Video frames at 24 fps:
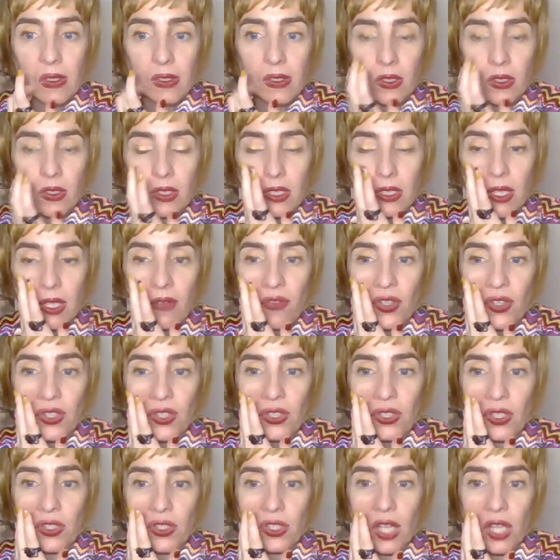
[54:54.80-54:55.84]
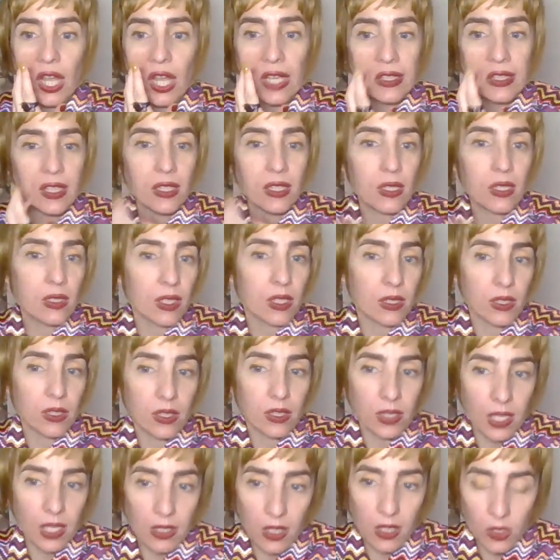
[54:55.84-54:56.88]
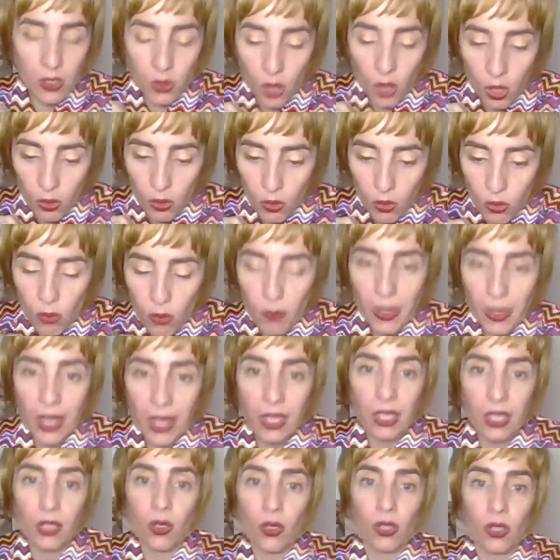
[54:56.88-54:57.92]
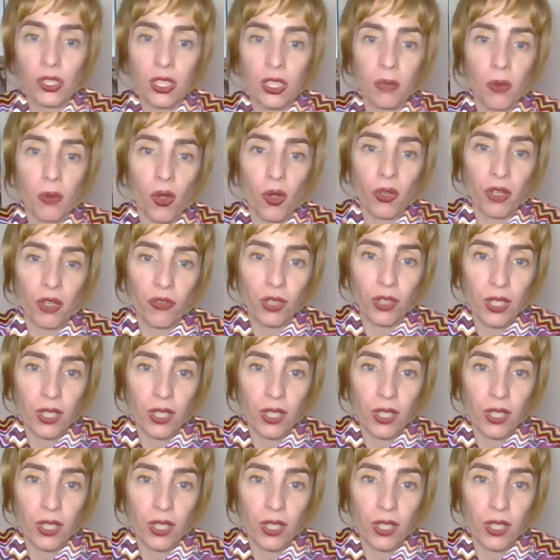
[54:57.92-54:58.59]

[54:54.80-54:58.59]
Something serious. I didn't understand at all who make a costumography,